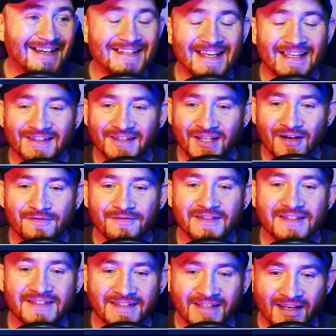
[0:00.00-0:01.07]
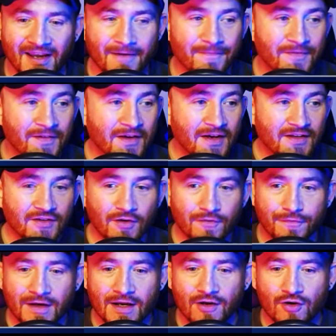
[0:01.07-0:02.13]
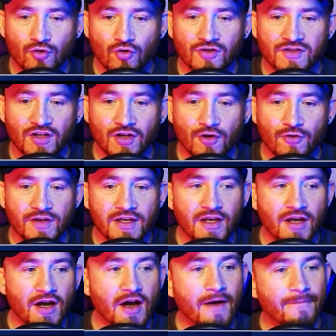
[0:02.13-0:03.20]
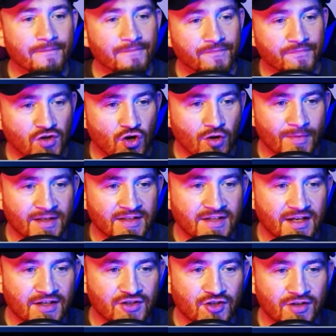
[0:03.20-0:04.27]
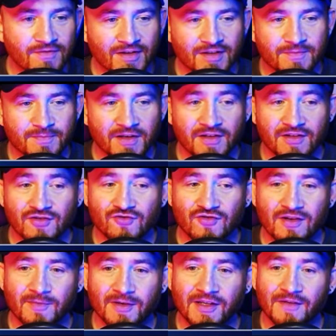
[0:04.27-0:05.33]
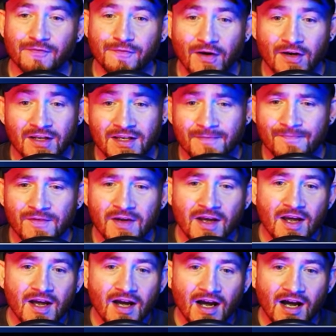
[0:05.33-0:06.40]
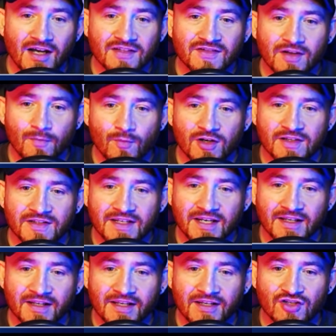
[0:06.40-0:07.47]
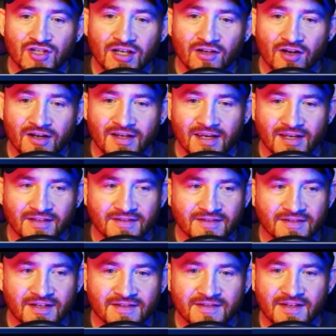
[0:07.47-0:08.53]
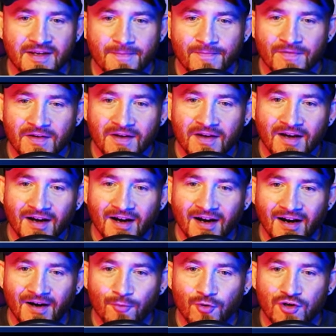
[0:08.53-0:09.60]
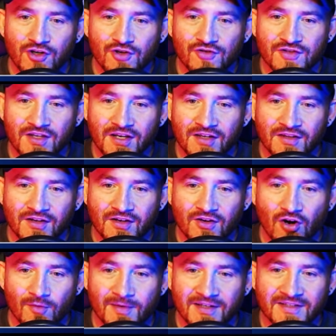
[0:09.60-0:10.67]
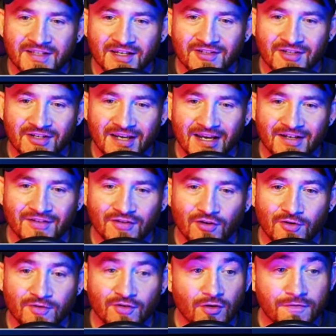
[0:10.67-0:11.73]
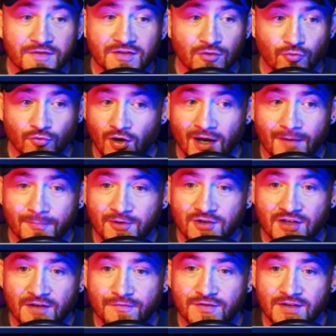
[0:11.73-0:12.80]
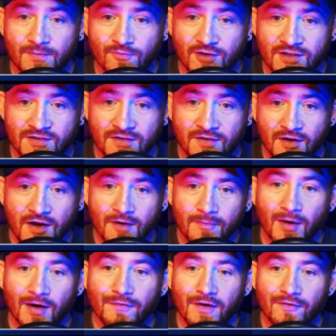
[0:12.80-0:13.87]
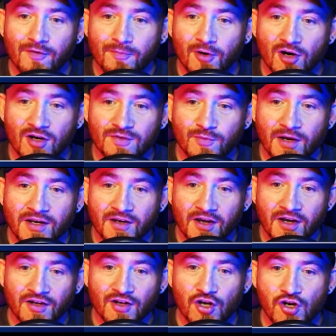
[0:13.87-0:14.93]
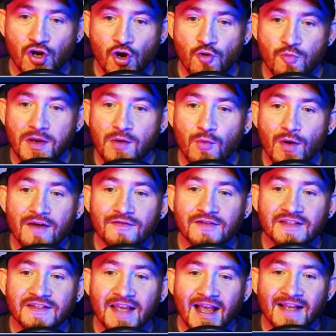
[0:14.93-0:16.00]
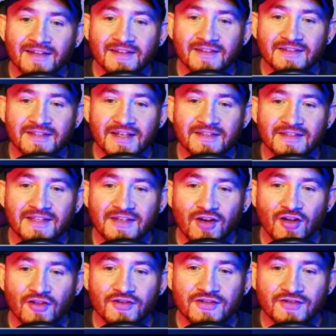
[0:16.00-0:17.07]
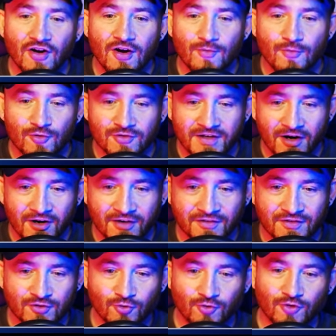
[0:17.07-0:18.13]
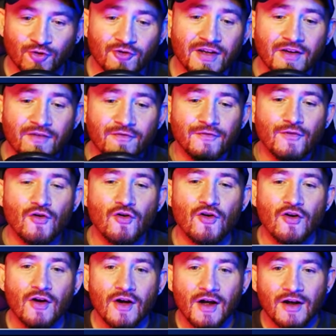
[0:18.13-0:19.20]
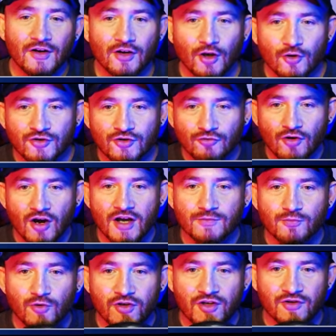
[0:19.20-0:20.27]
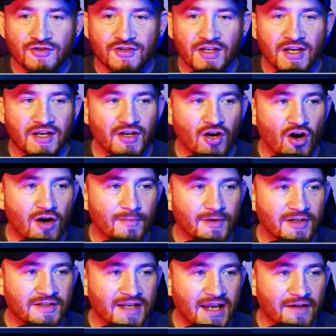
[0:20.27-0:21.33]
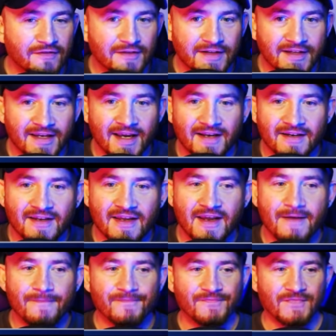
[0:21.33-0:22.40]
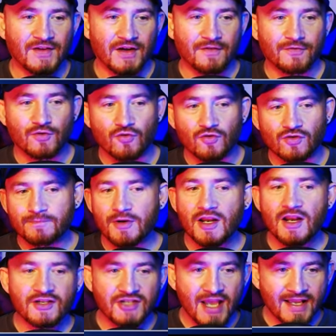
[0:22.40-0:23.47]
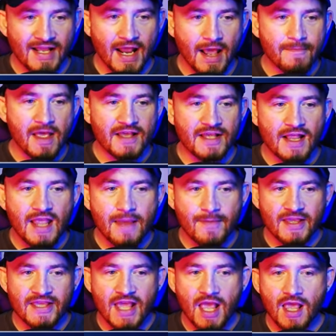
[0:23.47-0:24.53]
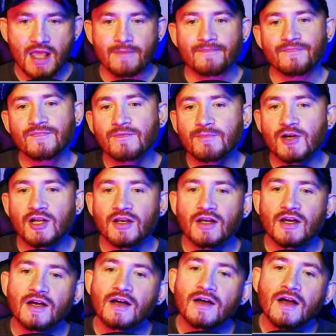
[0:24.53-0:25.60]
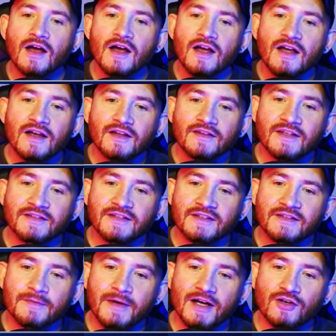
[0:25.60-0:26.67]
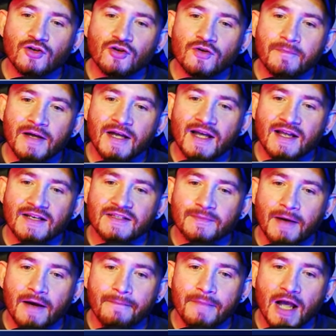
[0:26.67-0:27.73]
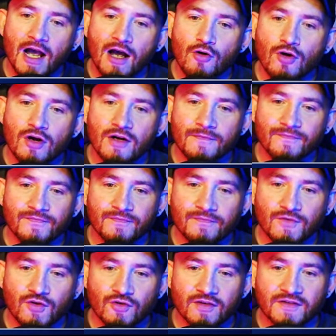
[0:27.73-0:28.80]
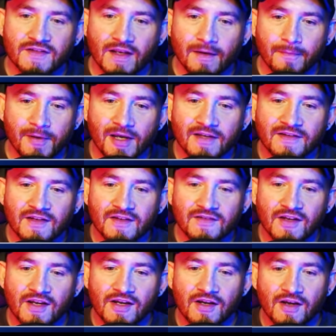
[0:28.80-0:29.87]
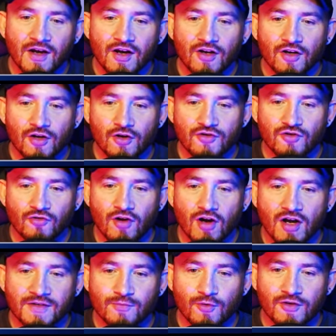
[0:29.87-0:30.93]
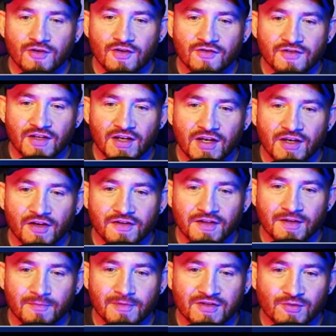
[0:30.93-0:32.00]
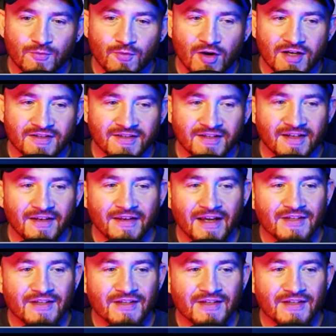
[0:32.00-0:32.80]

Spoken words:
You love to see it. Don't forget, of course, though, the comment section has been extremely funny. Someone is killing Jedi. It's Disney. What do you see? The comment section getting turned off. Still not happened yet for some reason. My favorite part is when Kenobi waves his hand and says, "These aren't the Star Wars characters you're looking for." Close your eyes. What do you see? Cartman as Kathleen Kennedy. Yeah, of course. Better check it out. Make it living you. But this isn't about good and bad. It's about power. Couldn't have said it better, Disney. Close your eyes. What do you see? Nothing, Mr. Weinstein.